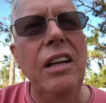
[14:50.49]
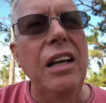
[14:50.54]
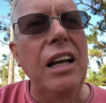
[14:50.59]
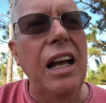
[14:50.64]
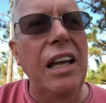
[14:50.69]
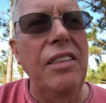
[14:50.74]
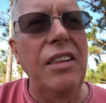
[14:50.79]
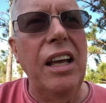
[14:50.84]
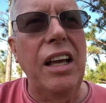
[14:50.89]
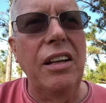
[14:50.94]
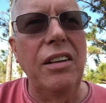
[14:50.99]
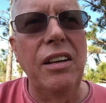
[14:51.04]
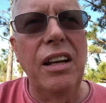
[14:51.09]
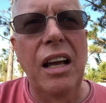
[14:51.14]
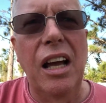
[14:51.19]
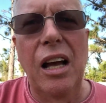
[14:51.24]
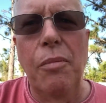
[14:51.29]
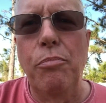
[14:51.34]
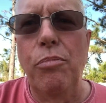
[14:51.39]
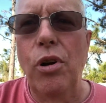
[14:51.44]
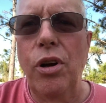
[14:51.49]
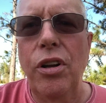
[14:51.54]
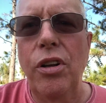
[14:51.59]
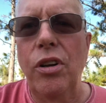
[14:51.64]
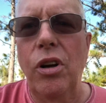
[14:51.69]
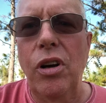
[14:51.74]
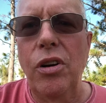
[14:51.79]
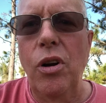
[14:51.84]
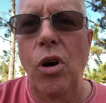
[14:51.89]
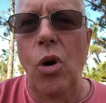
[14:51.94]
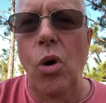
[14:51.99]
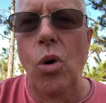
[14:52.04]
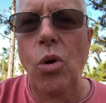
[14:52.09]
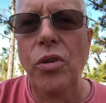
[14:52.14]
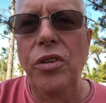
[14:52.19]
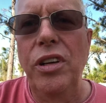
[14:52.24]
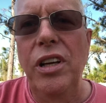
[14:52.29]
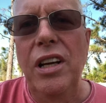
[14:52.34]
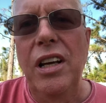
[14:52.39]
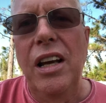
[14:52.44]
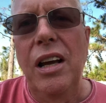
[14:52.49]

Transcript: and then put it on hold